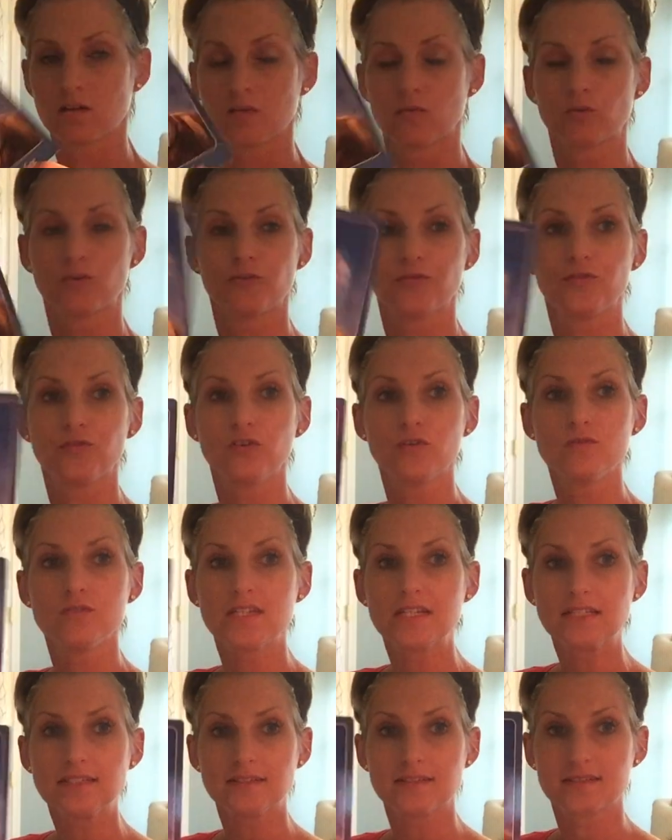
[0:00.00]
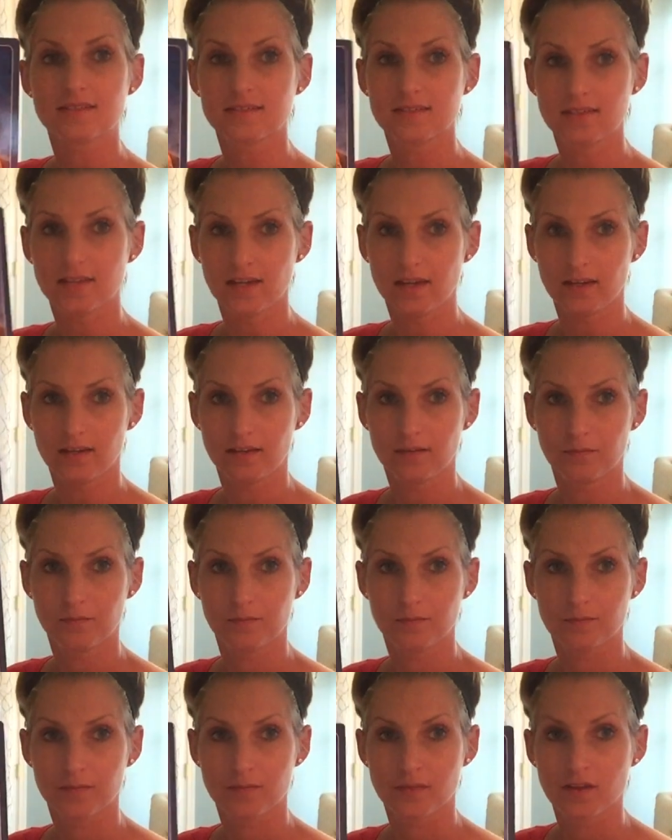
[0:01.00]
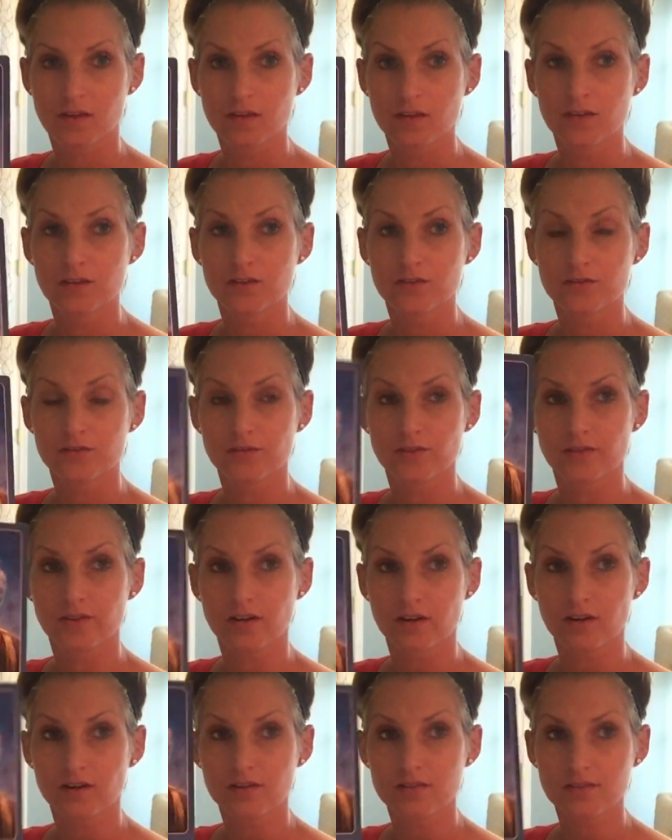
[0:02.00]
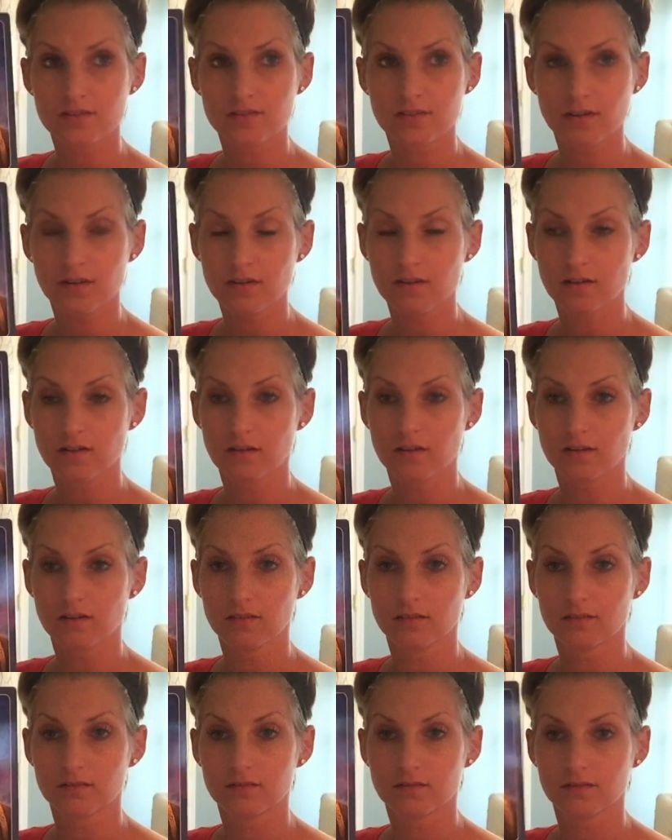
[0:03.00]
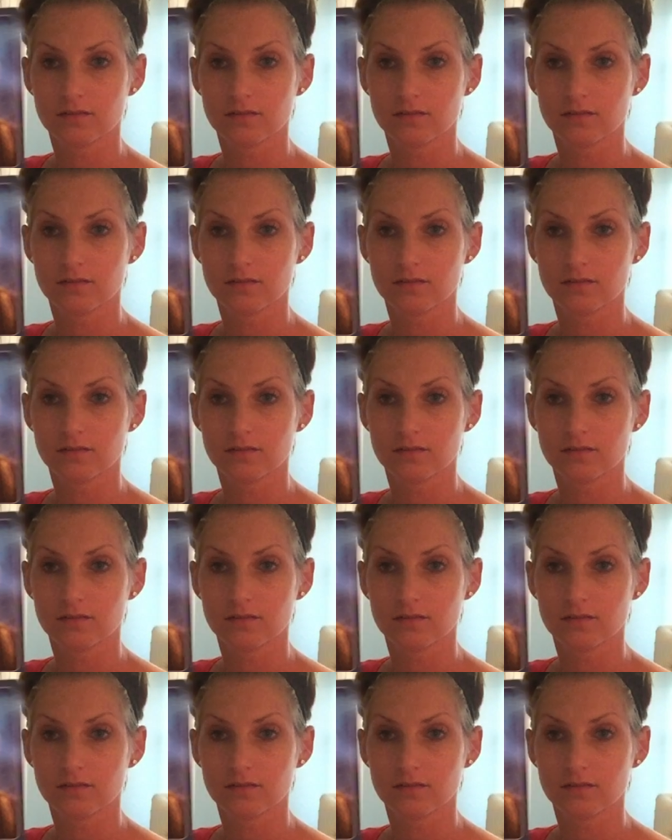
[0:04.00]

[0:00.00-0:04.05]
refusing to see. So there are still